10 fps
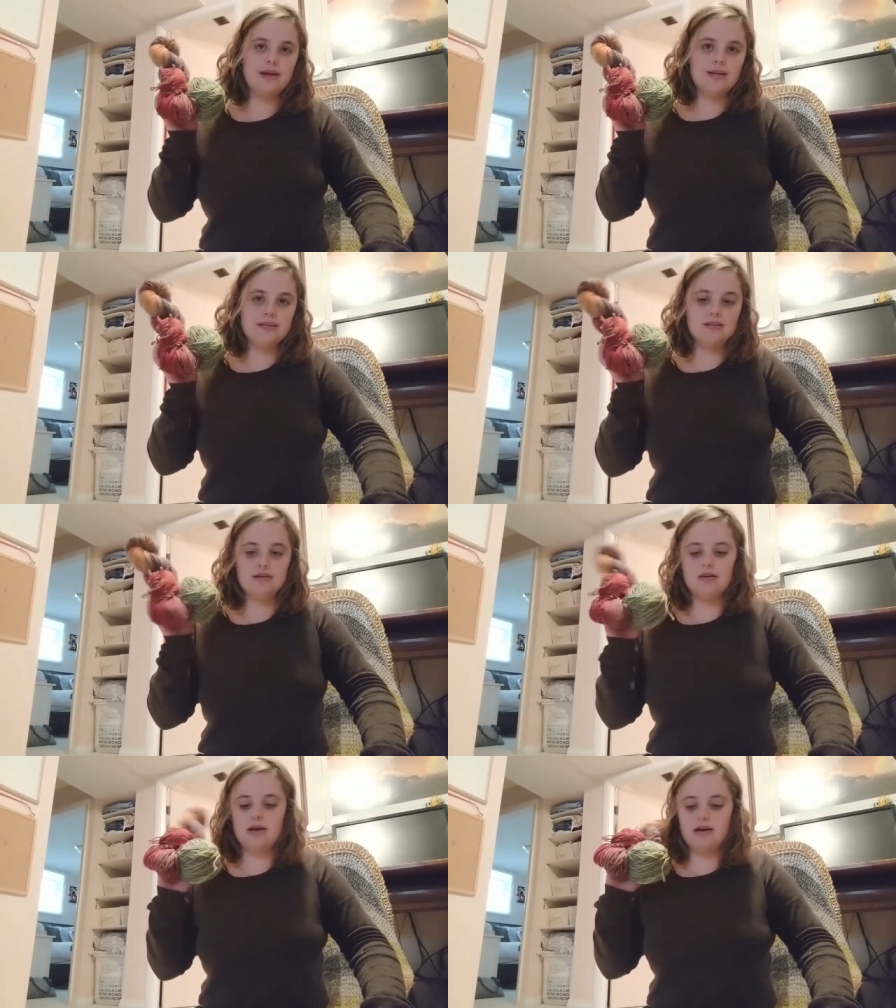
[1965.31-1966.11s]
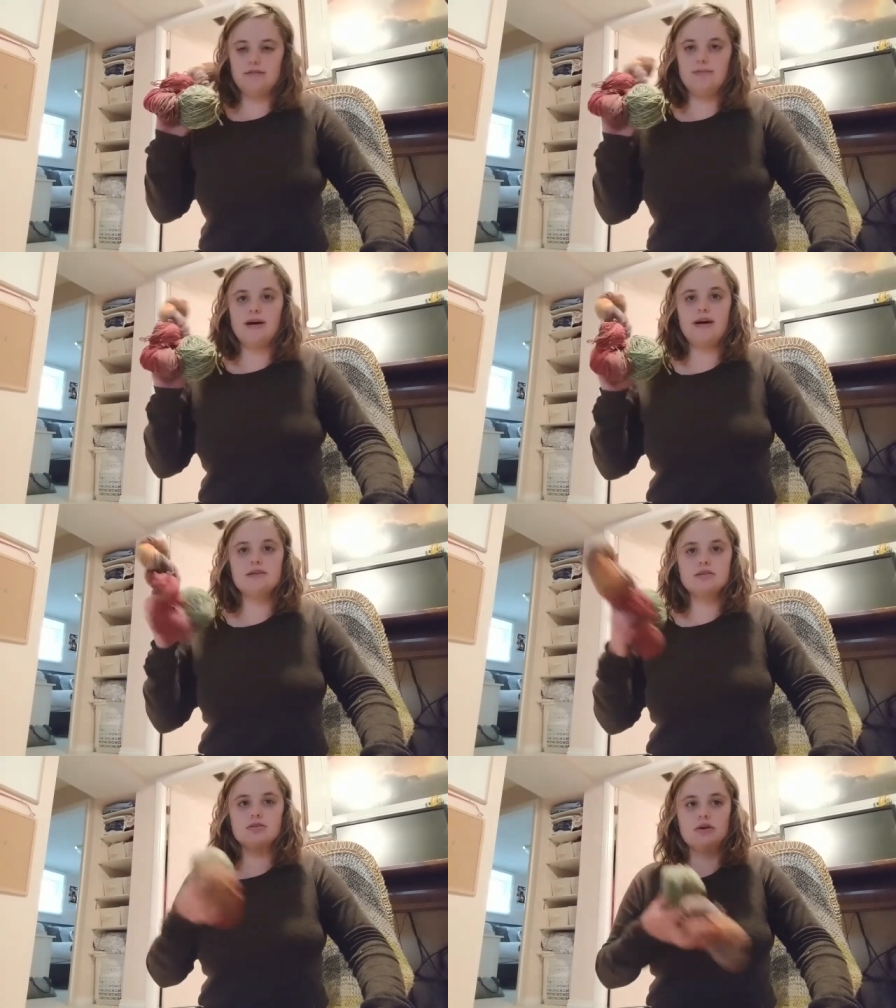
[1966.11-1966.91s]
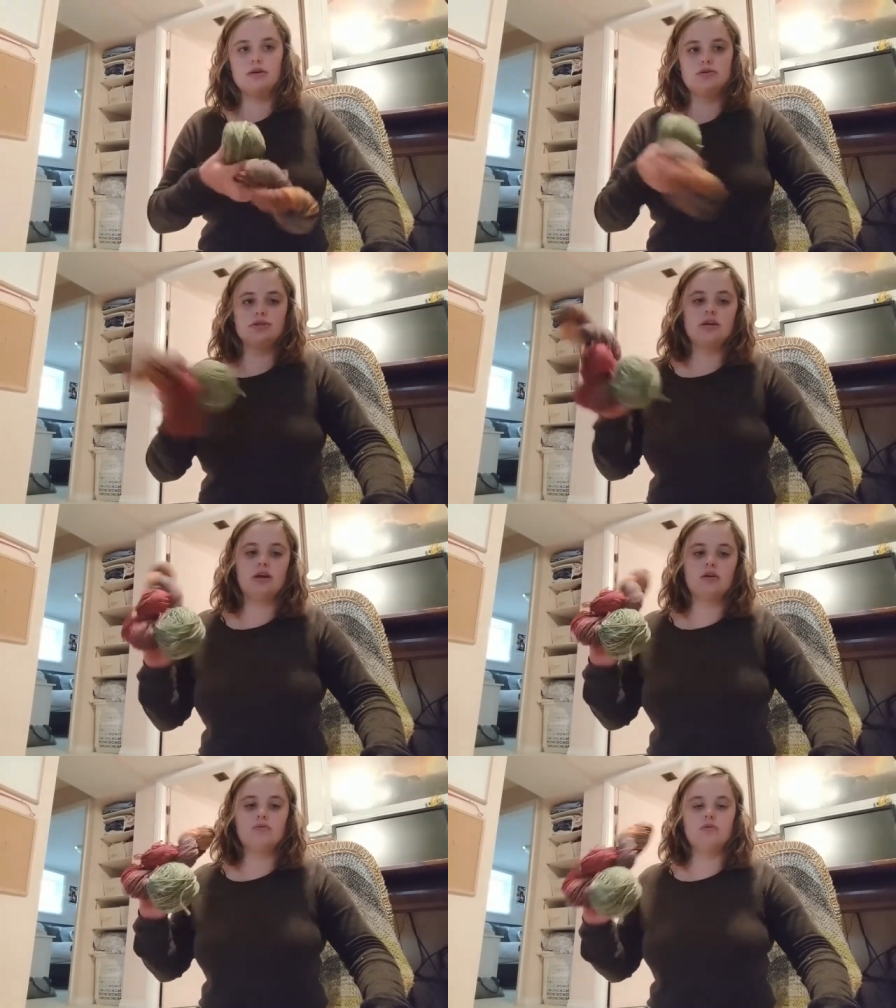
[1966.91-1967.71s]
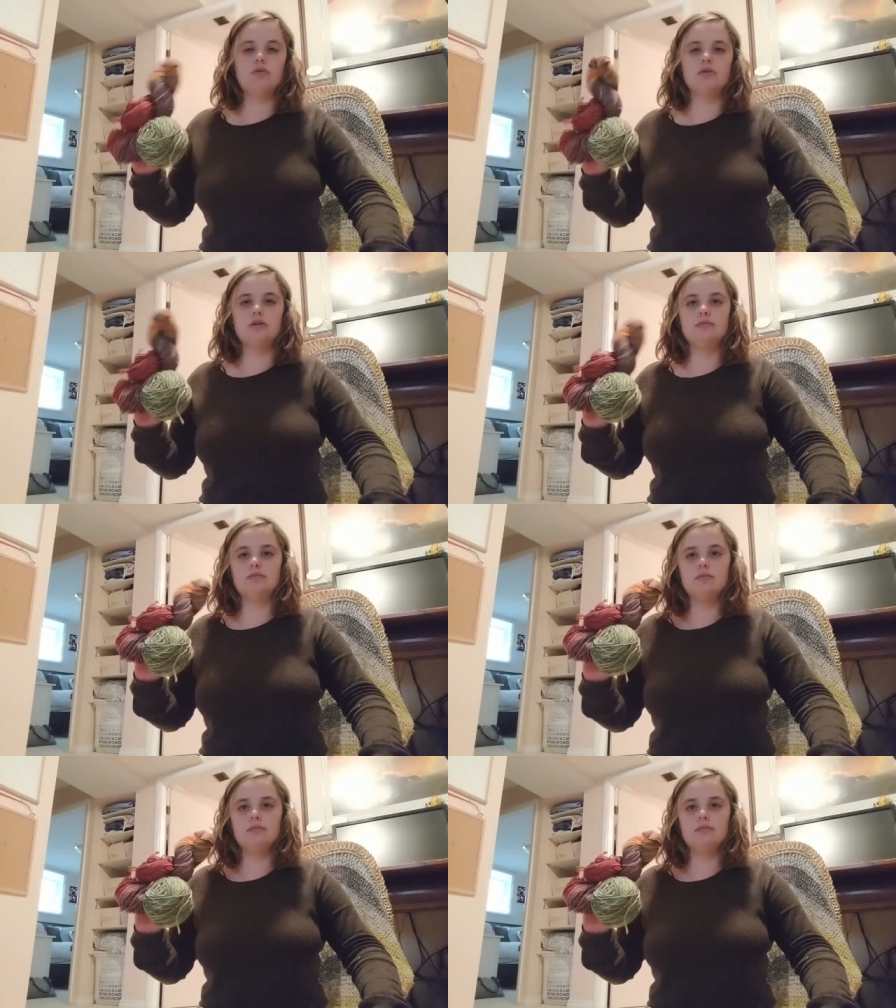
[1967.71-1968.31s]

I didn't have a mask, so I was just careful and